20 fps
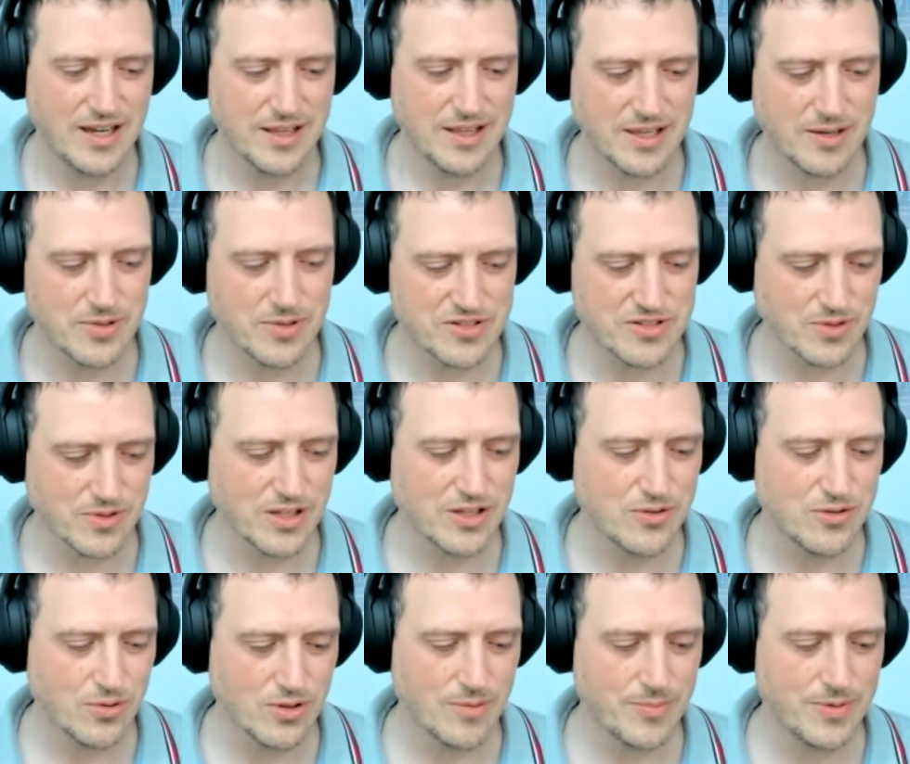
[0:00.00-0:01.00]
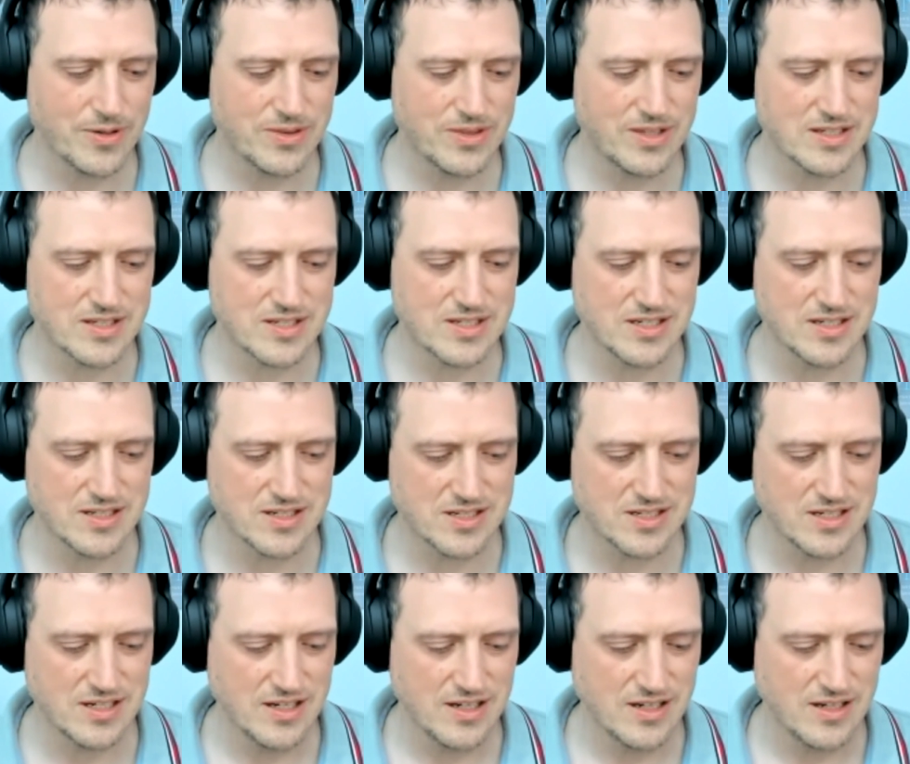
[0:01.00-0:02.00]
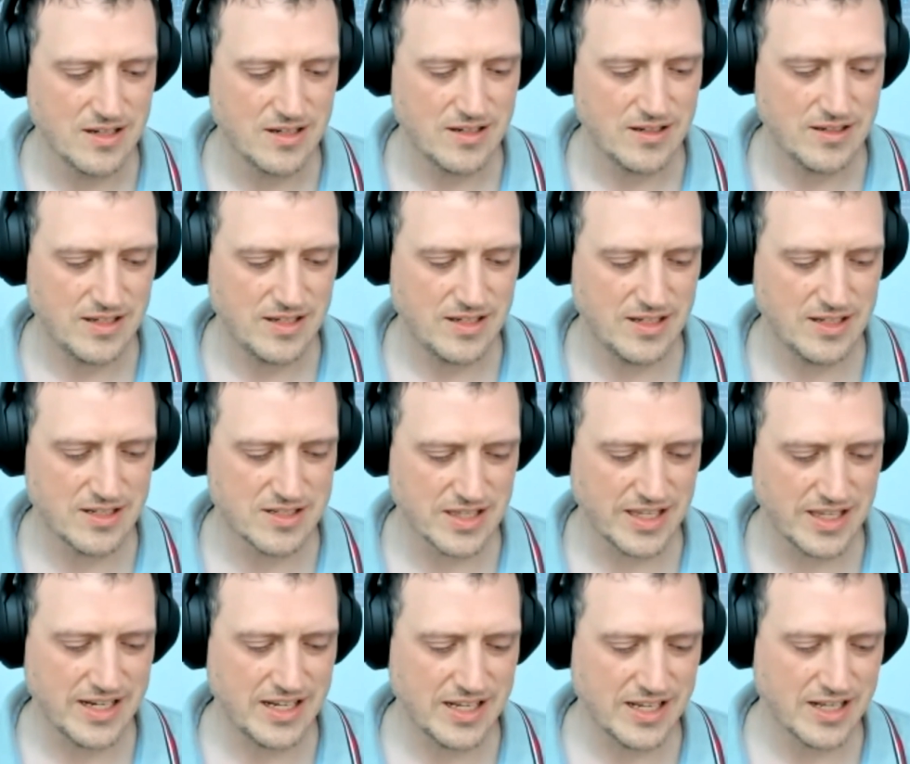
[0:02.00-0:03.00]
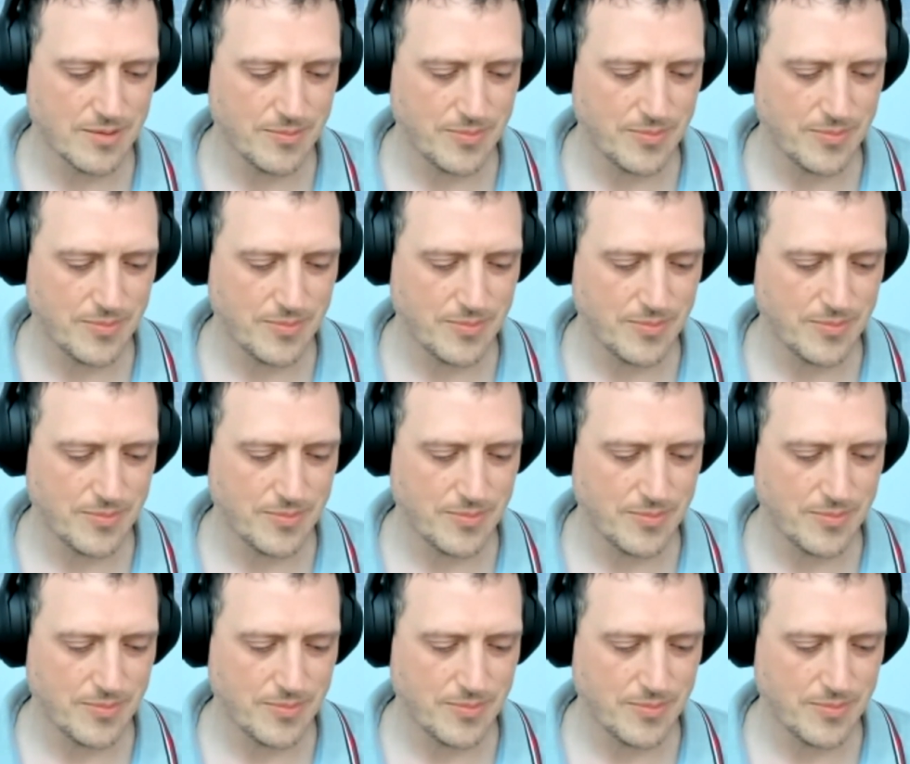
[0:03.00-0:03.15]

I think what's really cool about this is it's lightning in a